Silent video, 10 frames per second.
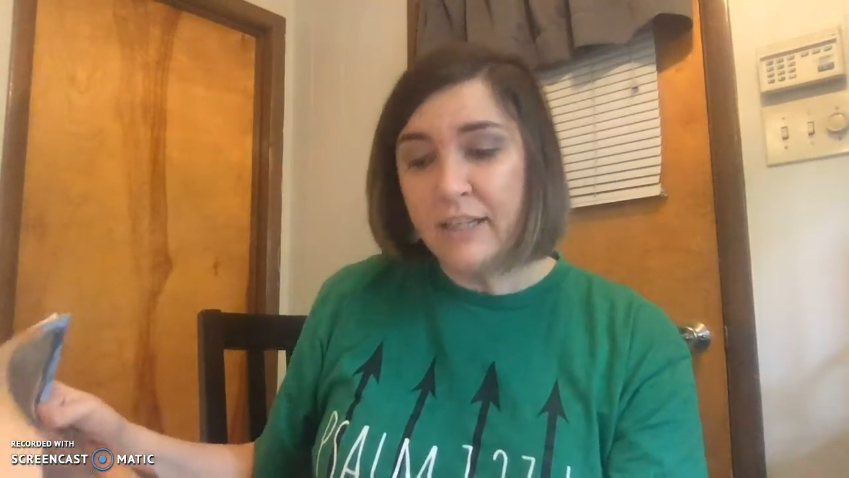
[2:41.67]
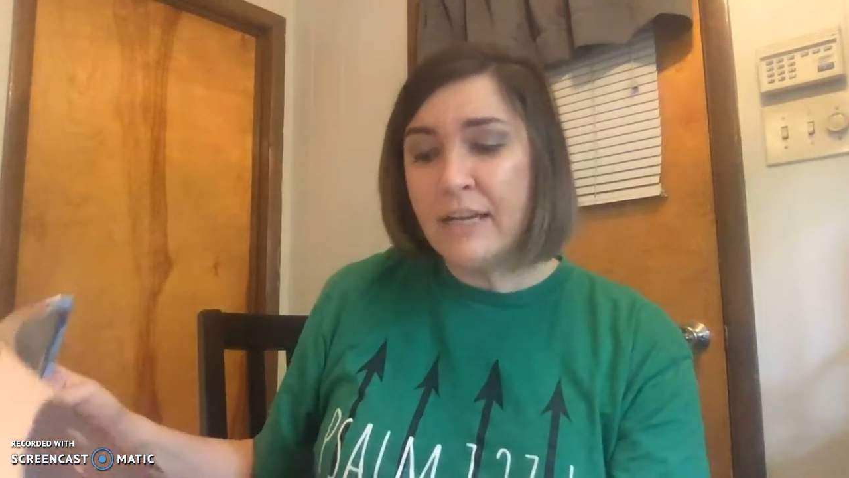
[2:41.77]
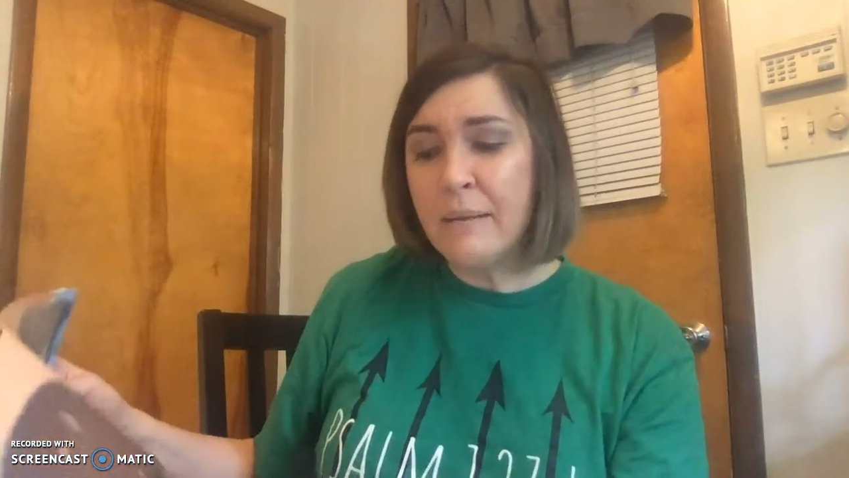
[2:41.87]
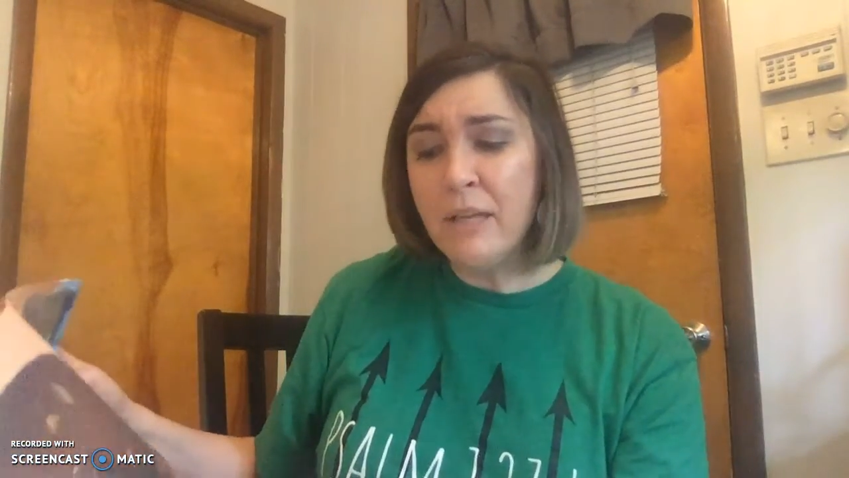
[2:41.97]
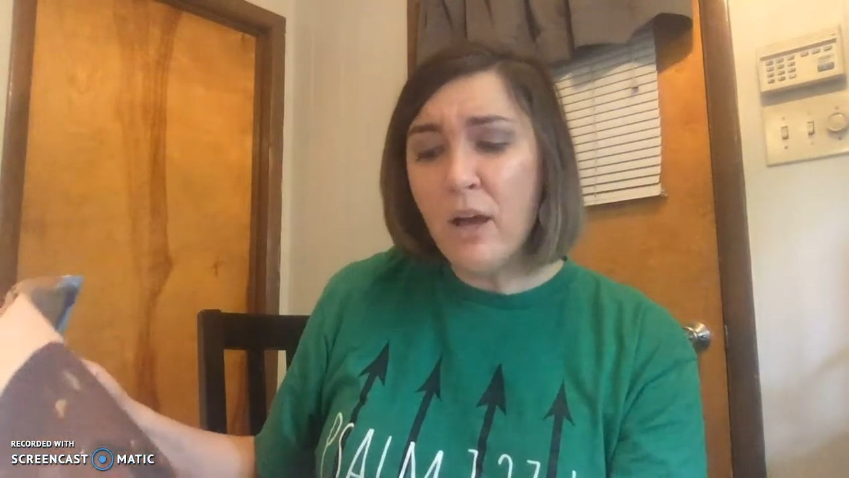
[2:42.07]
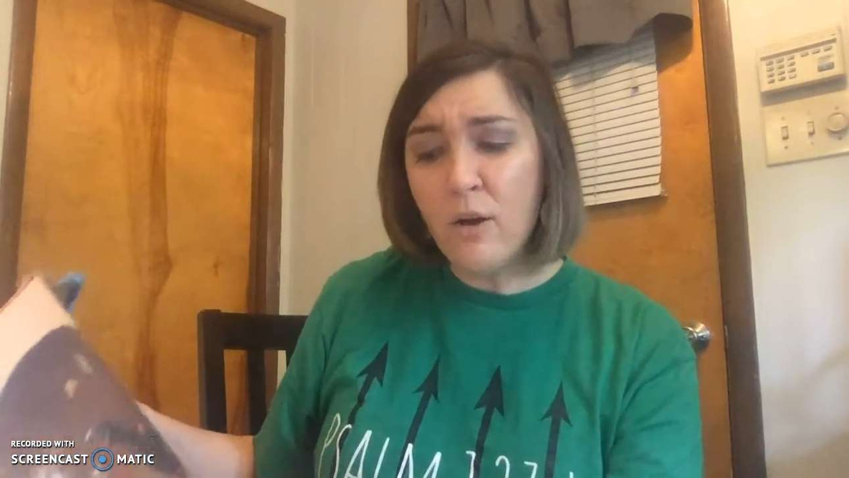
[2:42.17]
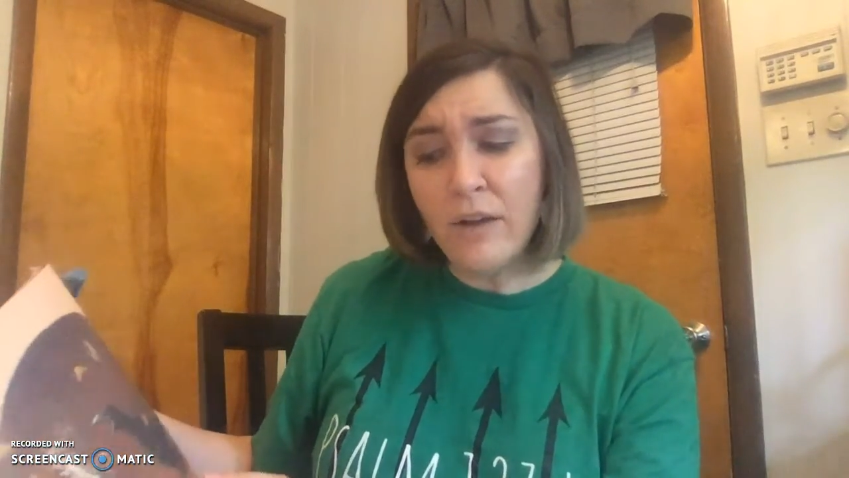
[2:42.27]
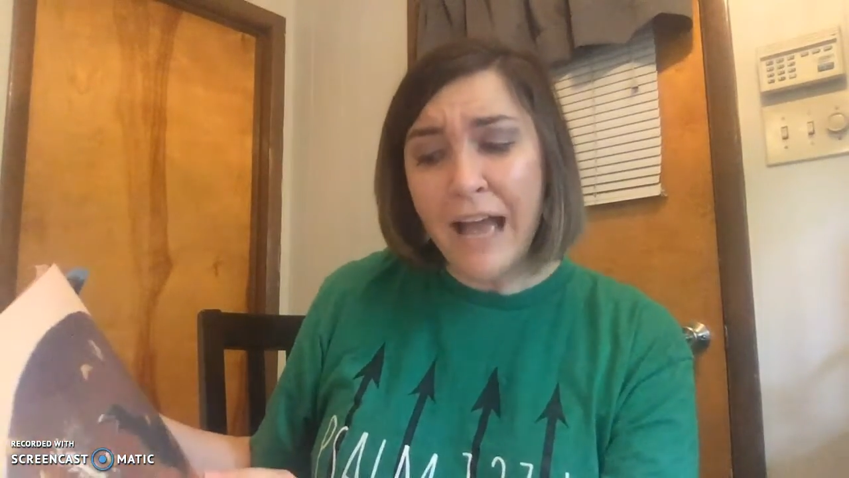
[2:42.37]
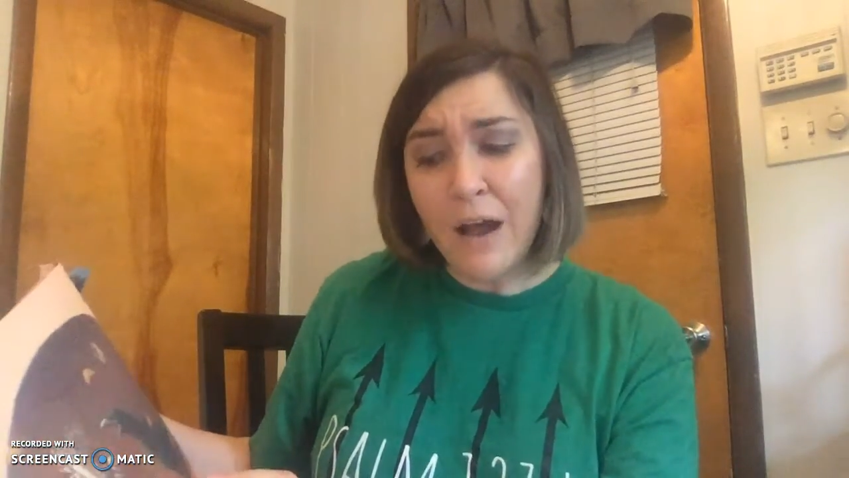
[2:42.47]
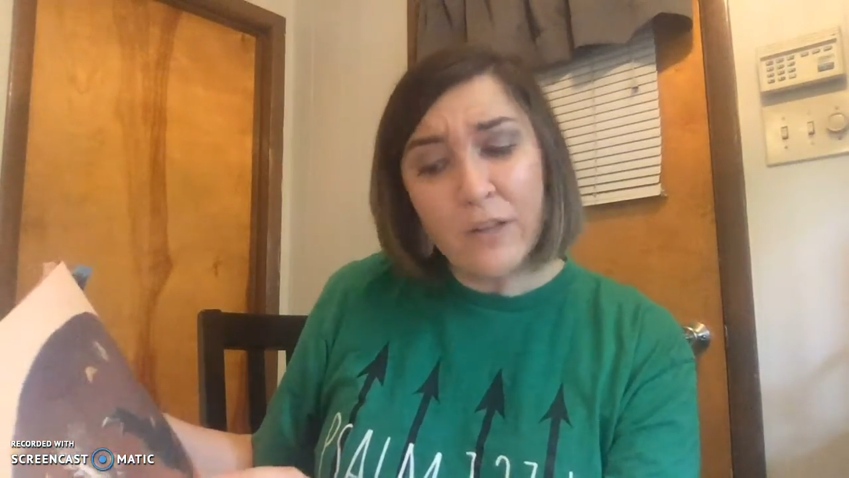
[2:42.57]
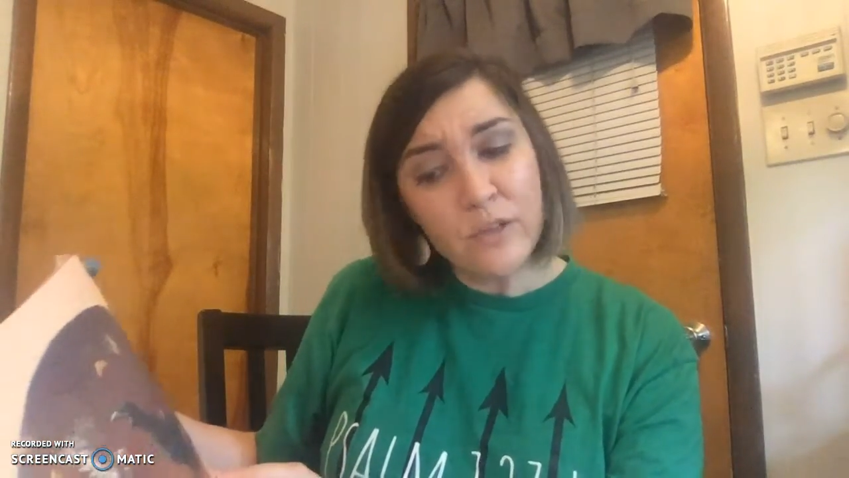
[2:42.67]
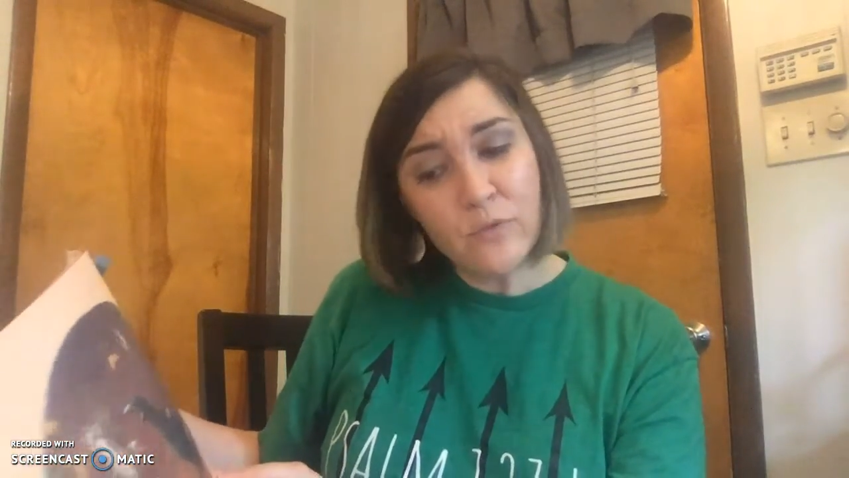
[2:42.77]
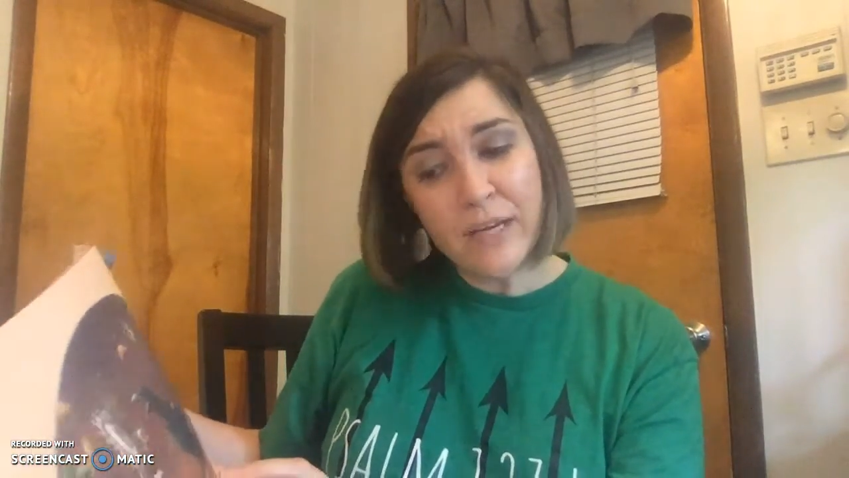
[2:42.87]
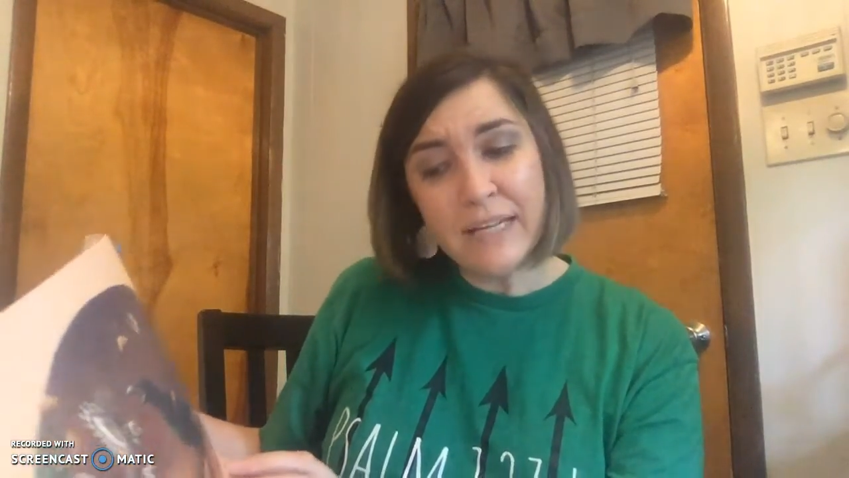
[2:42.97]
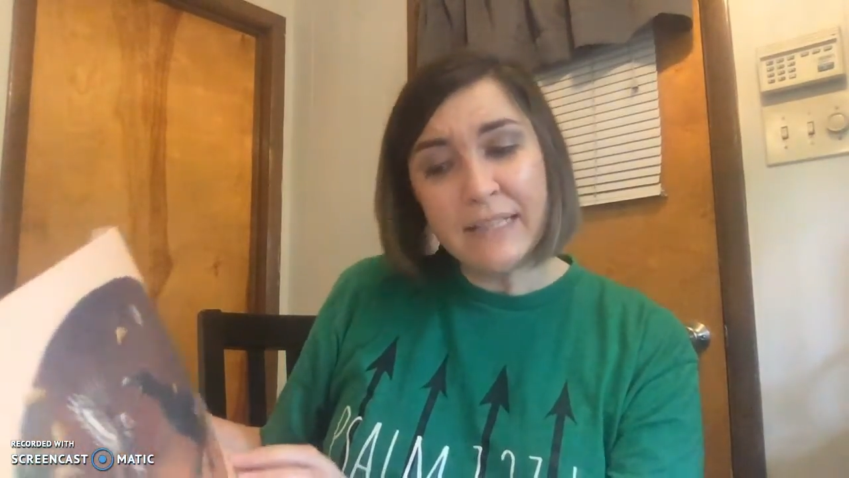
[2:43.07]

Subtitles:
come along, Owl and Wren,